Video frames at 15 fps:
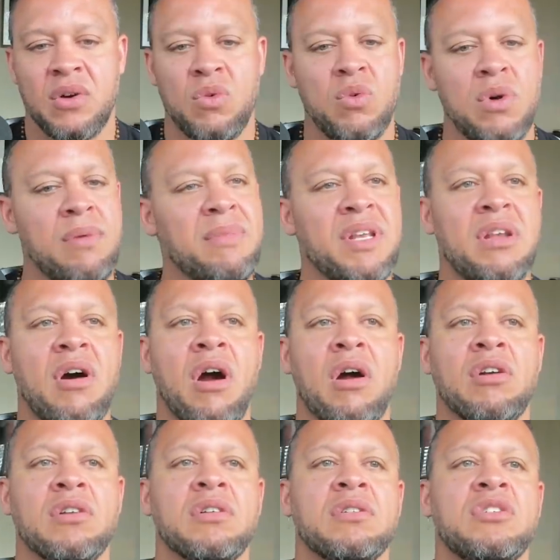Women
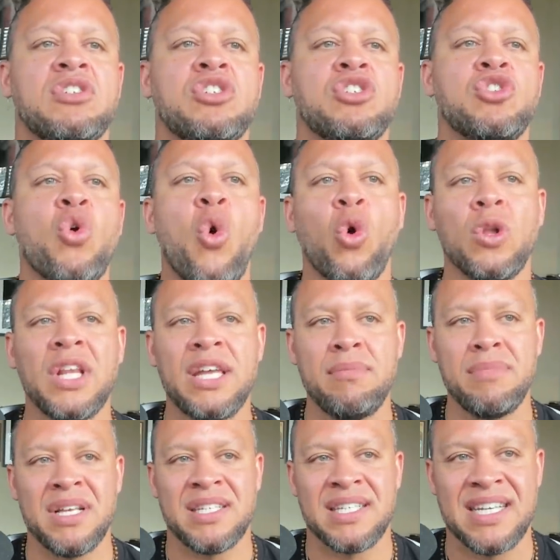are sorely
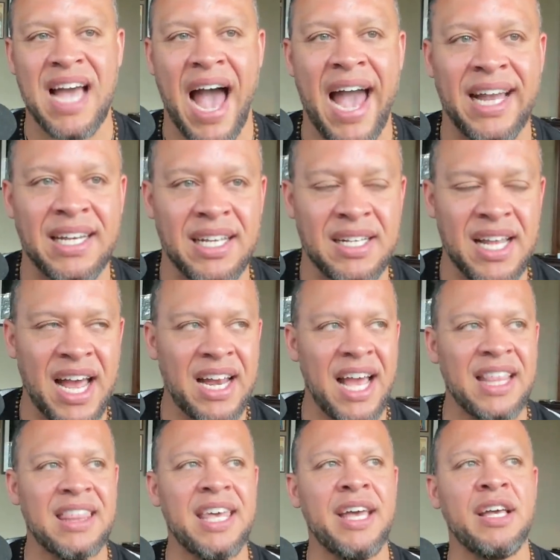misguided. And
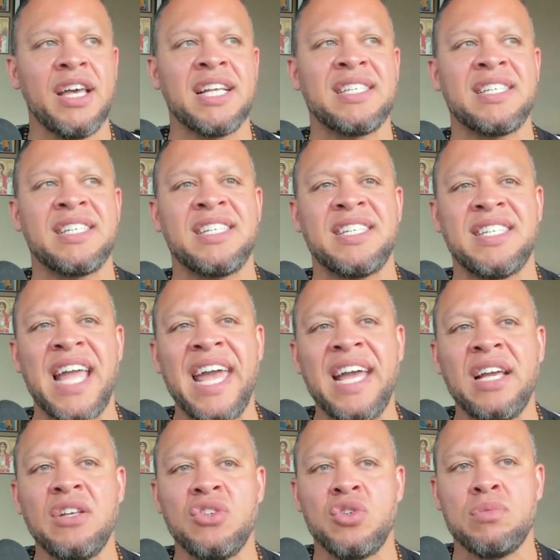I think it
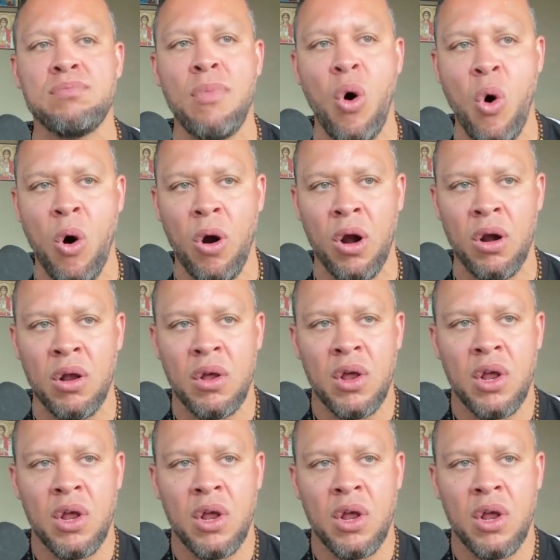stings more